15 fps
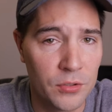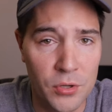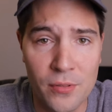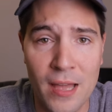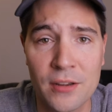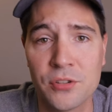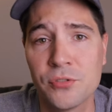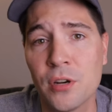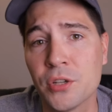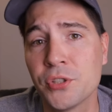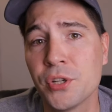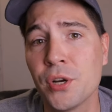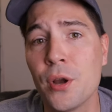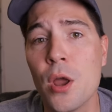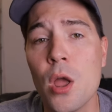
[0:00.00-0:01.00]
to that
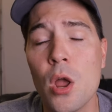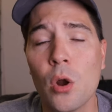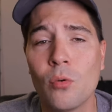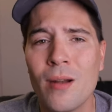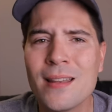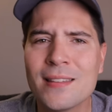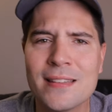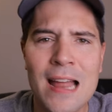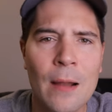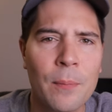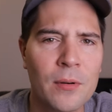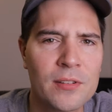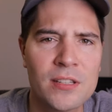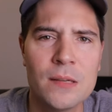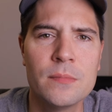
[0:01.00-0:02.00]
structure, red
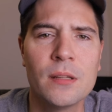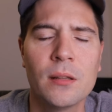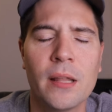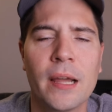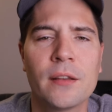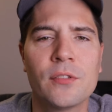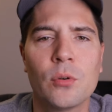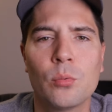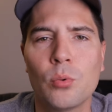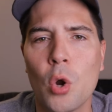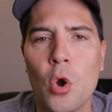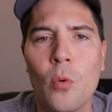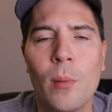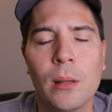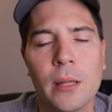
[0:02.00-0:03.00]
snapper seem to like to
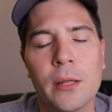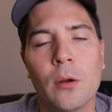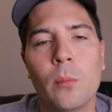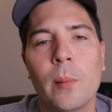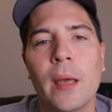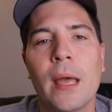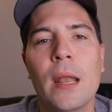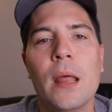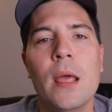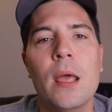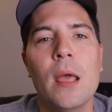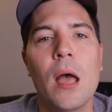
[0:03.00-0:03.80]
roam a little bit.